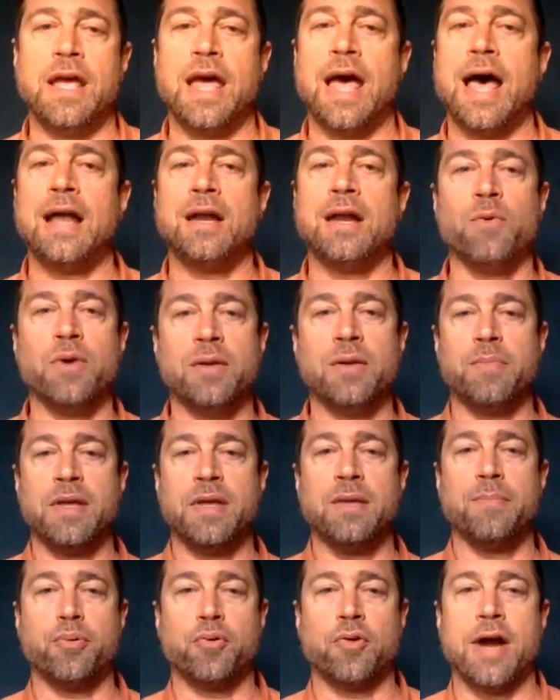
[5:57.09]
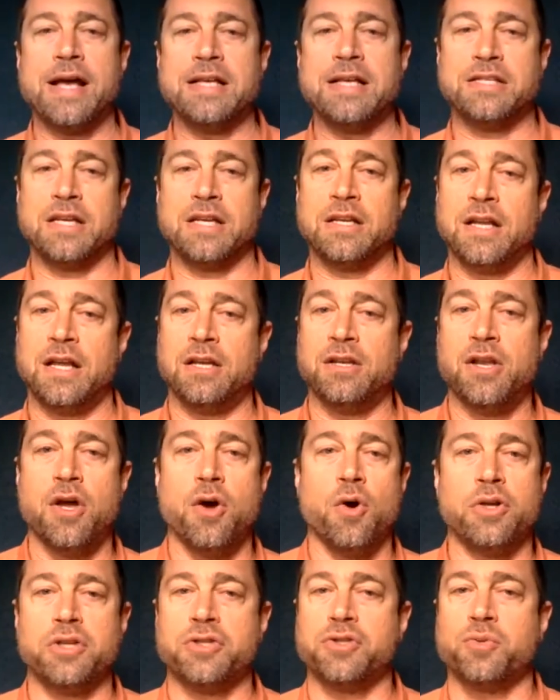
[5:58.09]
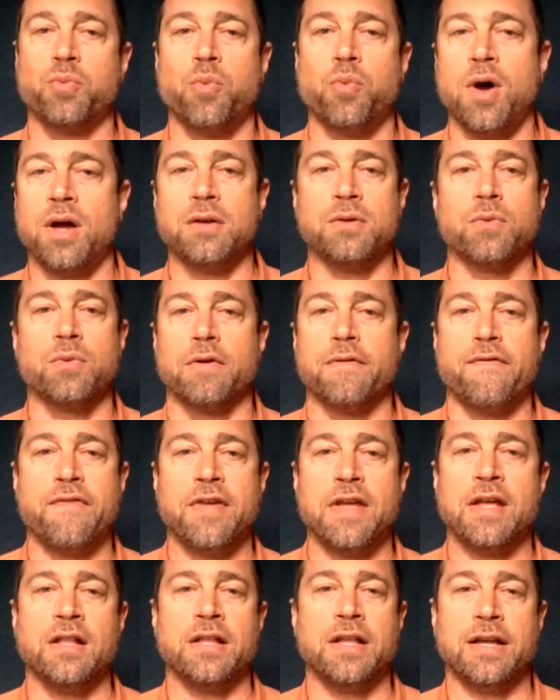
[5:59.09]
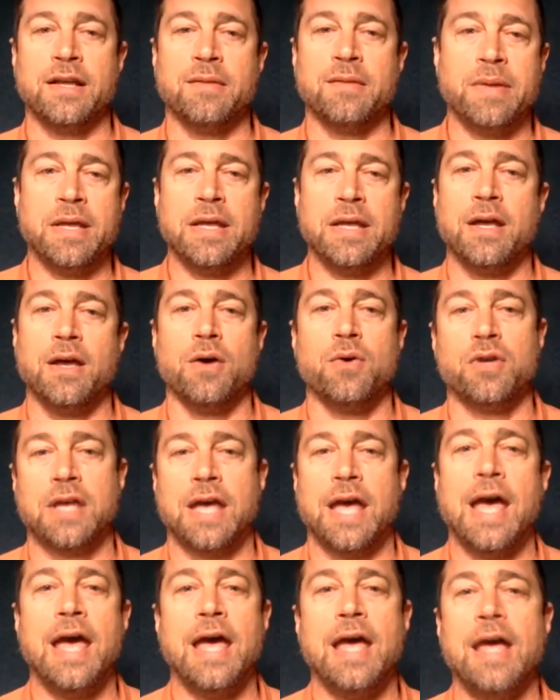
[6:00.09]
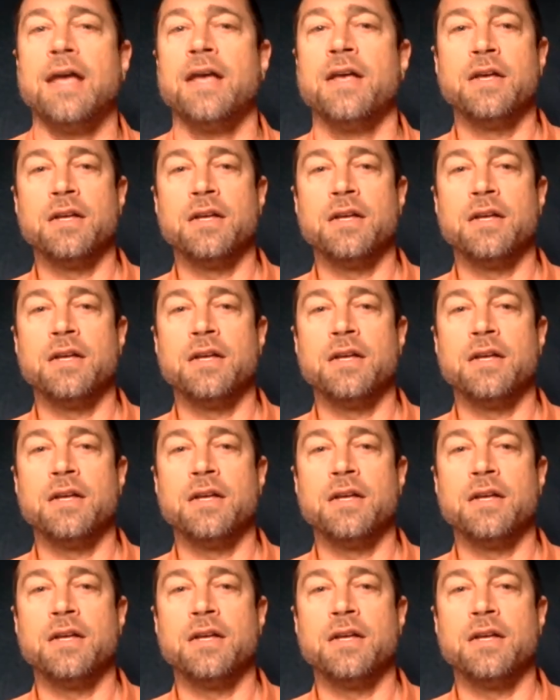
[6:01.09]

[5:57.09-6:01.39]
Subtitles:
how do we be present and notice what we're feeling and be okay